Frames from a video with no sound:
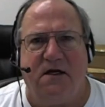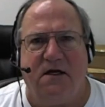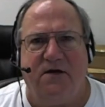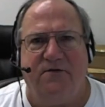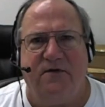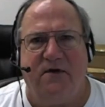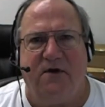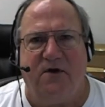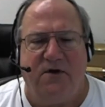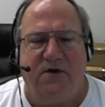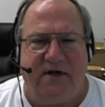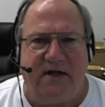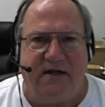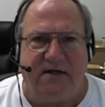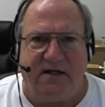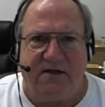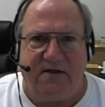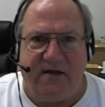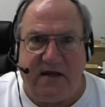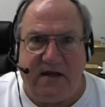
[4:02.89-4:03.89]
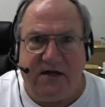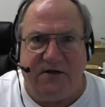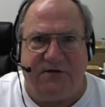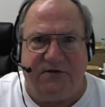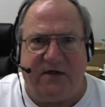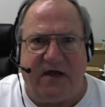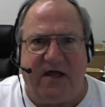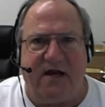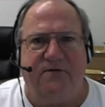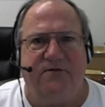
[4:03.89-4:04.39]
of or get to the
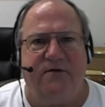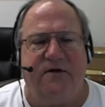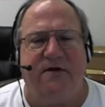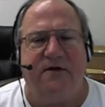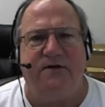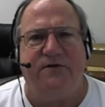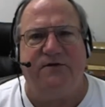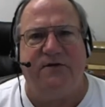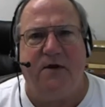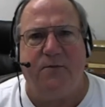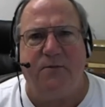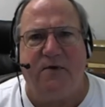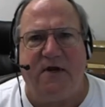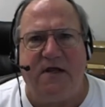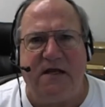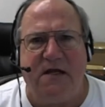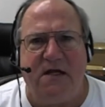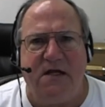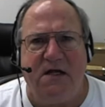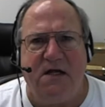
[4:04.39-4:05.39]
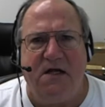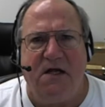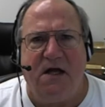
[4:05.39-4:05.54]
inside of an assembly.